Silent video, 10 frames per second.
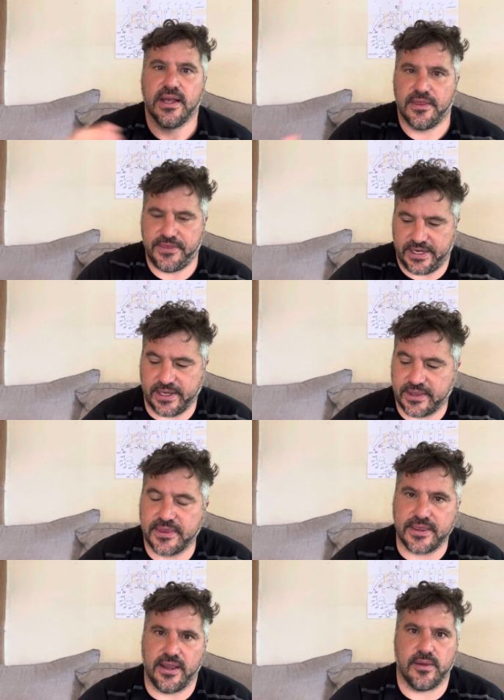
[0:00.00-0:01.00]
They get the
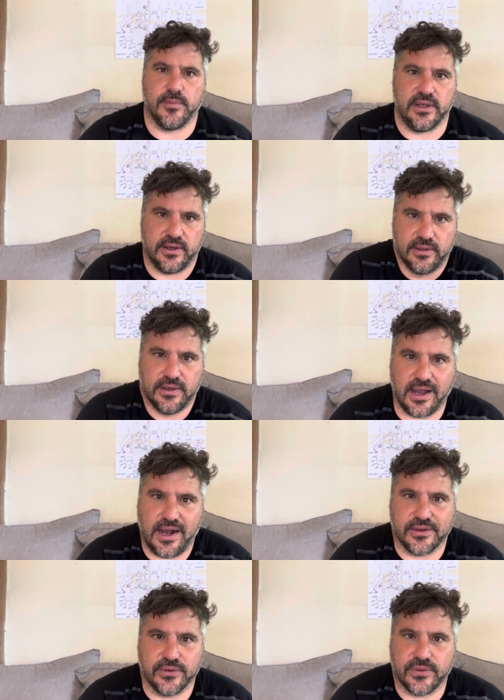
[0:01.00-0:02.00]
thiamine
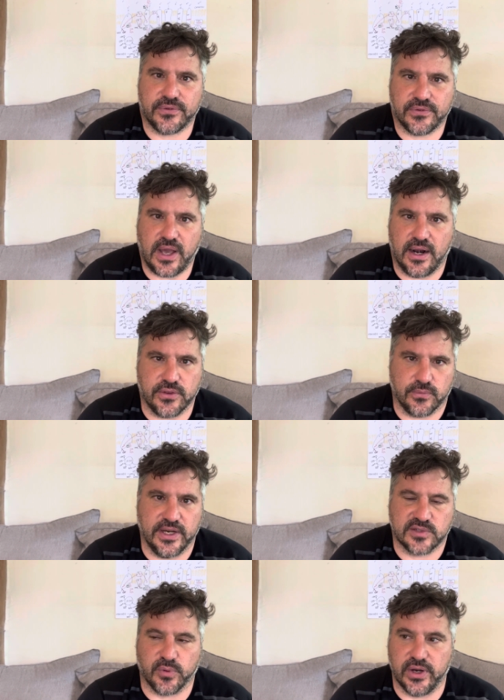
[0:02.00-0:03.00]
out of the, out of the
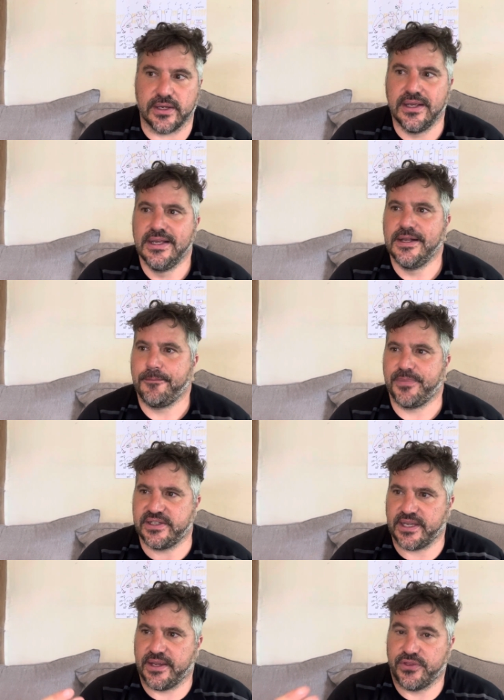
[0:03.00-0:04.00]
rice bran. They
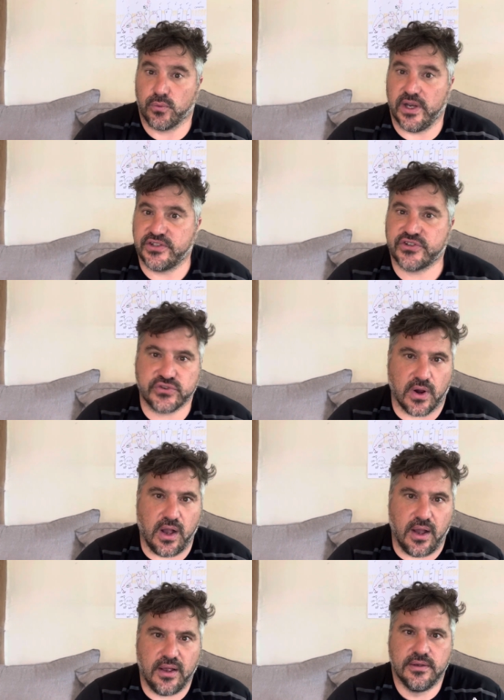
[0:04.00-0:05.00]
take the rice
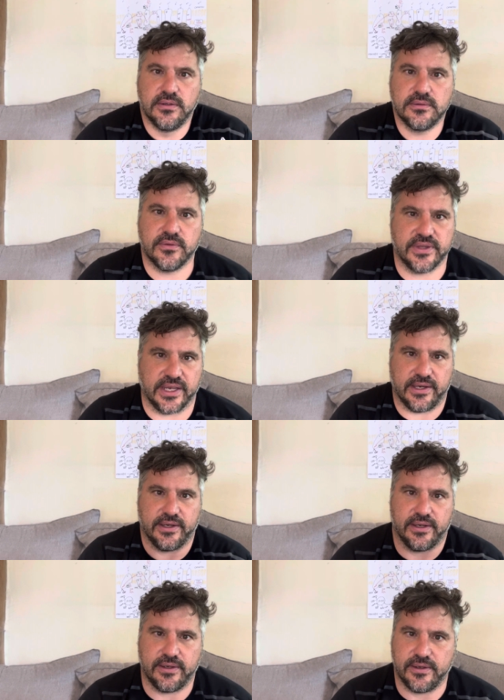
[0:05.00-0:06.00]
straw,
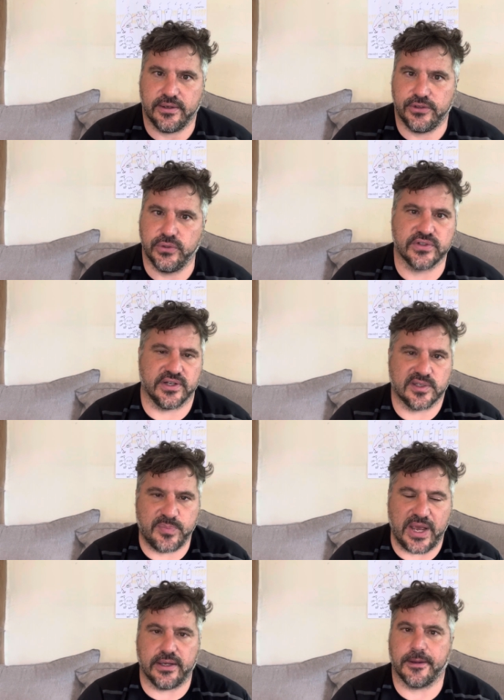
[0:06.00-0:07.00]
they use it as
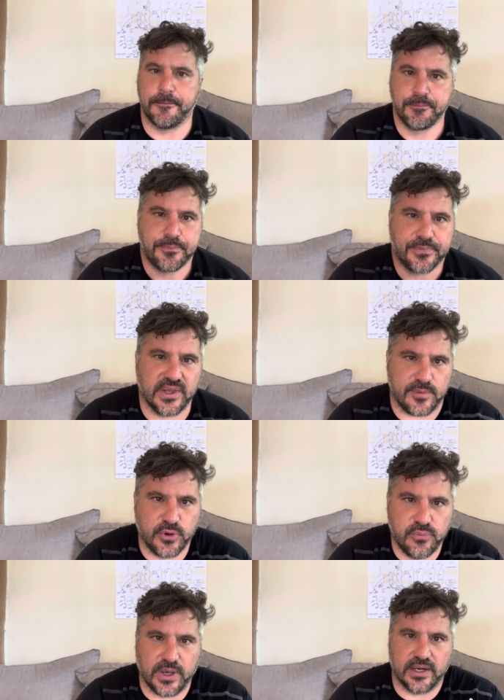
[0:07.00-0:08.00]
bedding, they
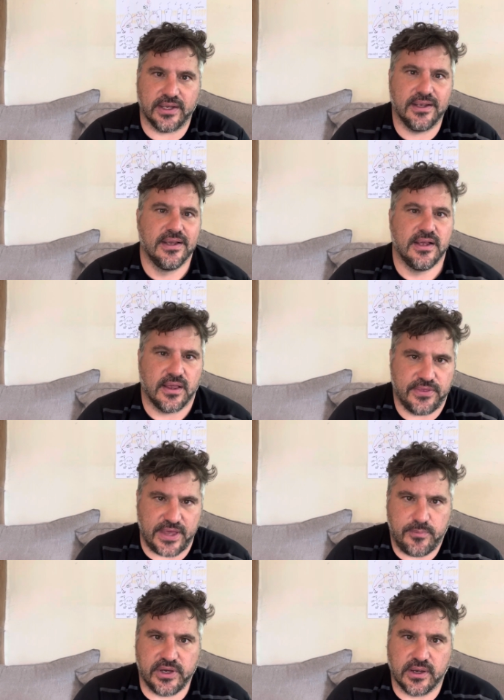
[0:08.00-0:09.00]
poop on it.
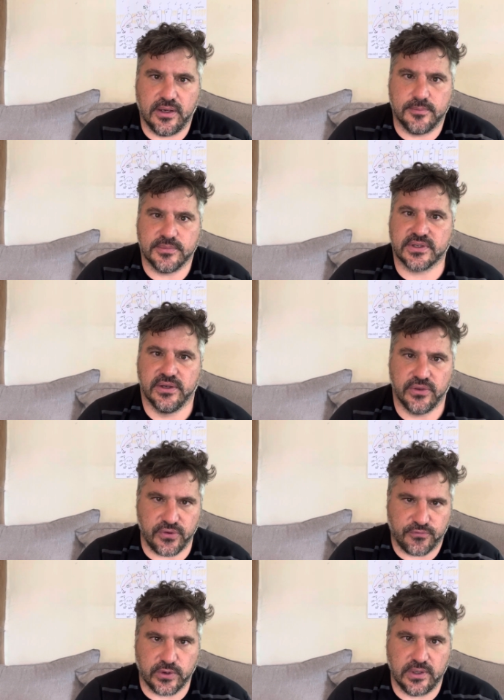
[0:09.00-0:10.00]
That becomes the
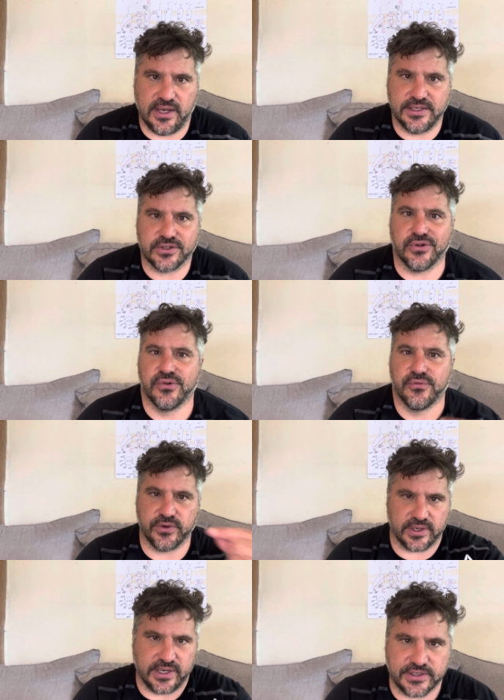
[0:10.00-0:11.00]
fertilizer for
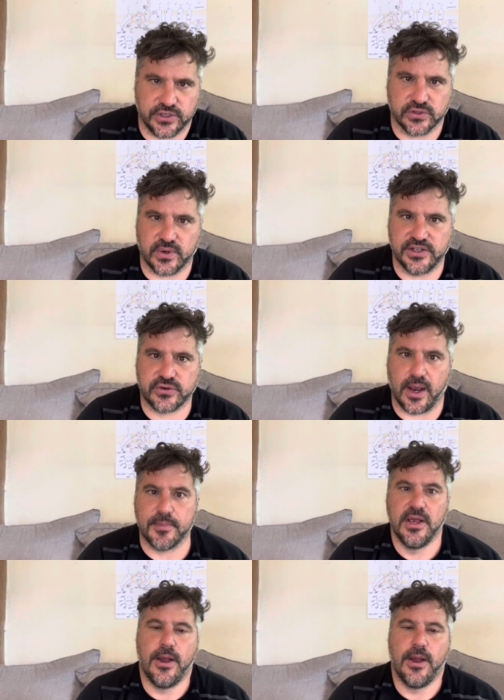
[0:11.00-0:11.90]
the next year's rice crop.